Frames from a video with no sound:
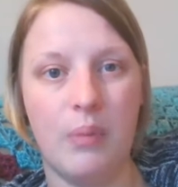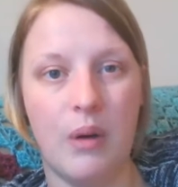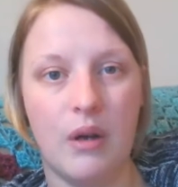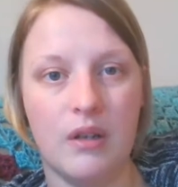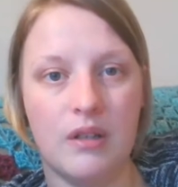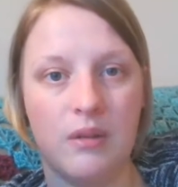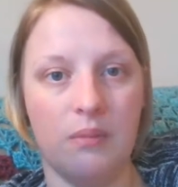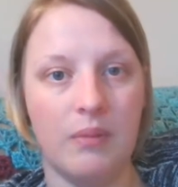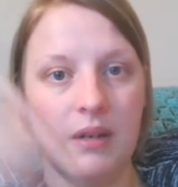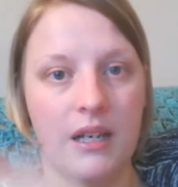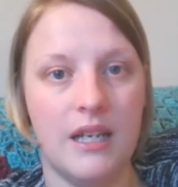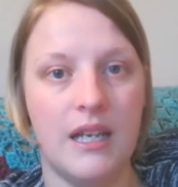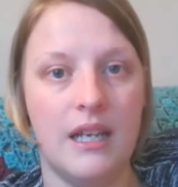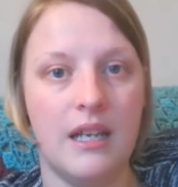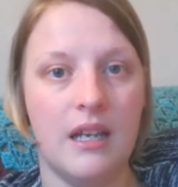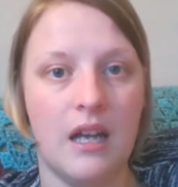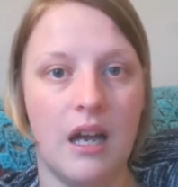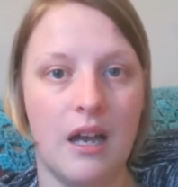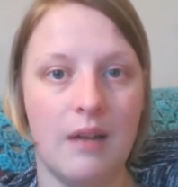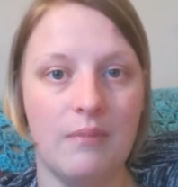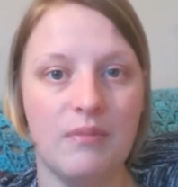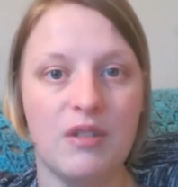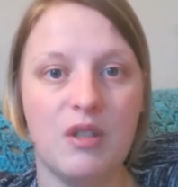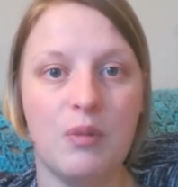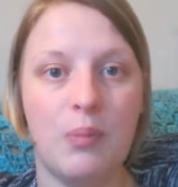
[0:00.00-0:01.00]
possibly
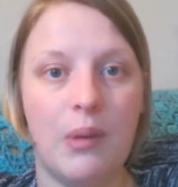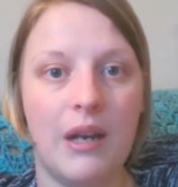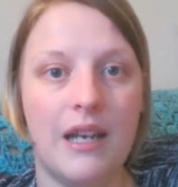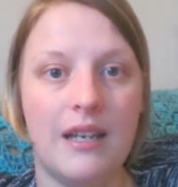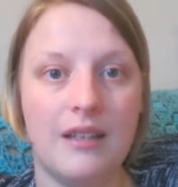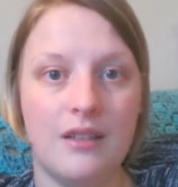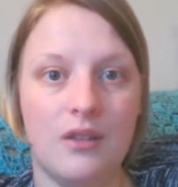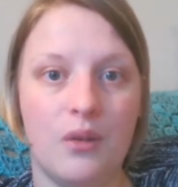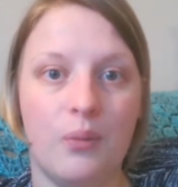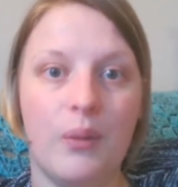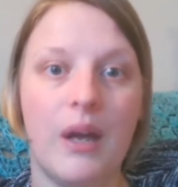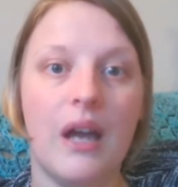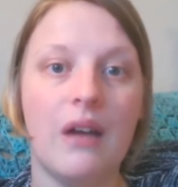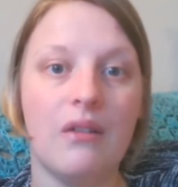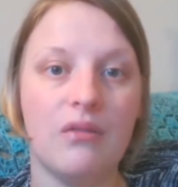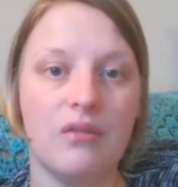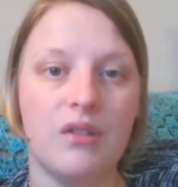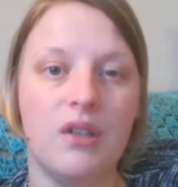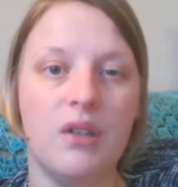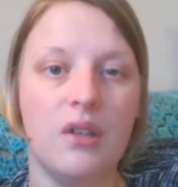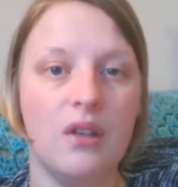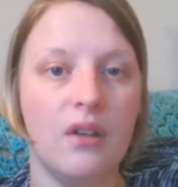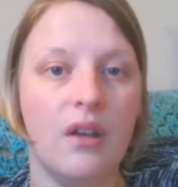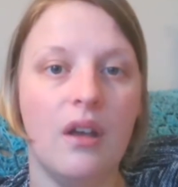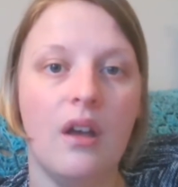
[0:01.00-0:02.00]
split them out
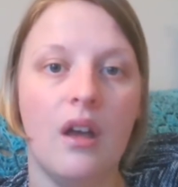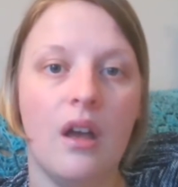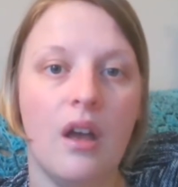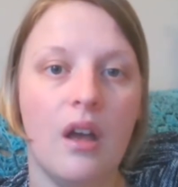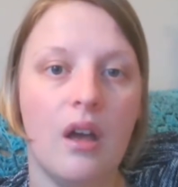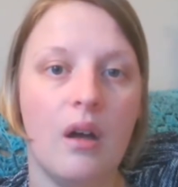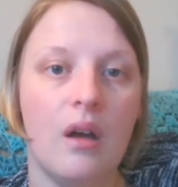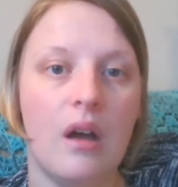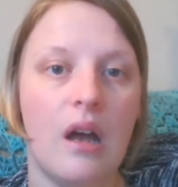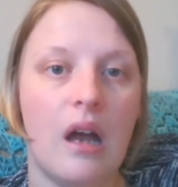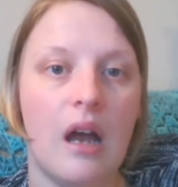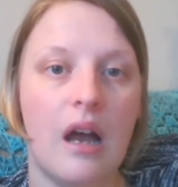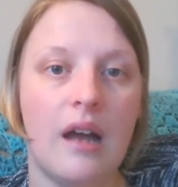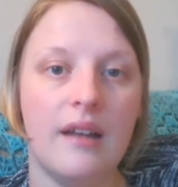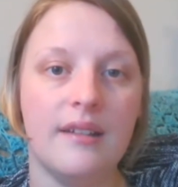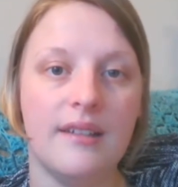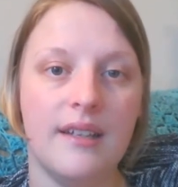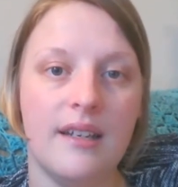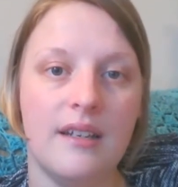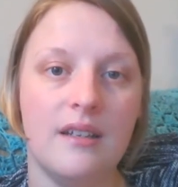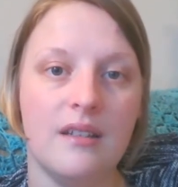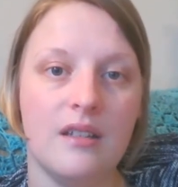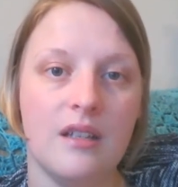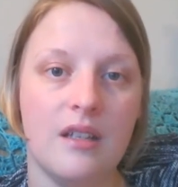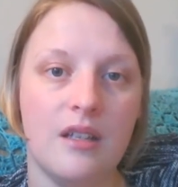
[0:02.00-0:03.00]
to add
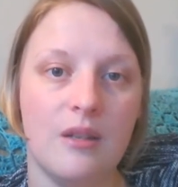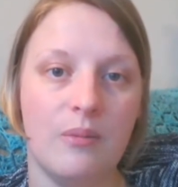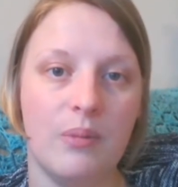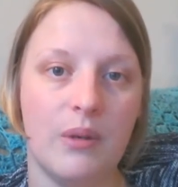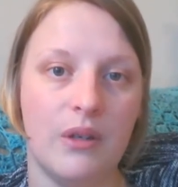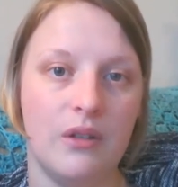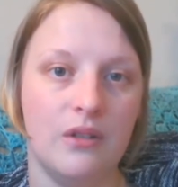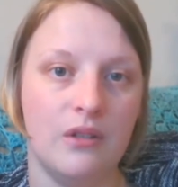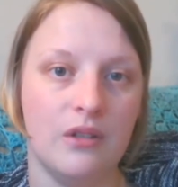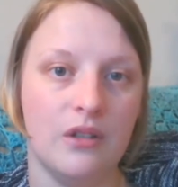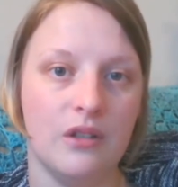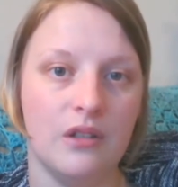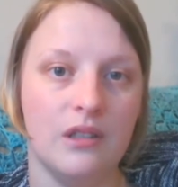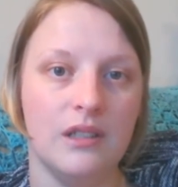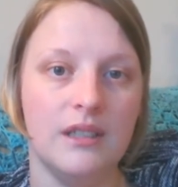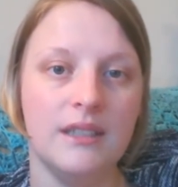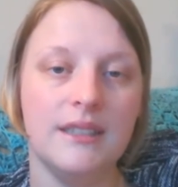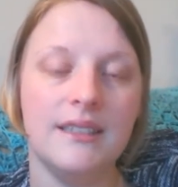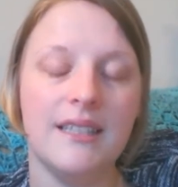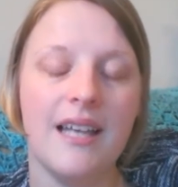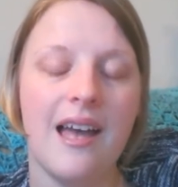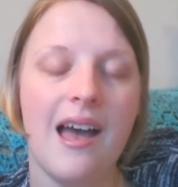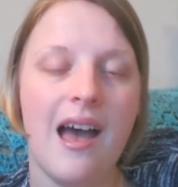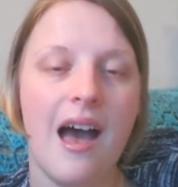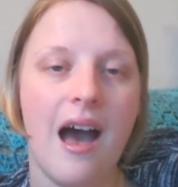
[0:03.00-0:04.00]
into the
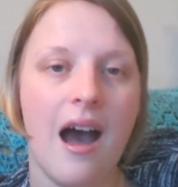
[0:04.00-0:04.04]
bundles,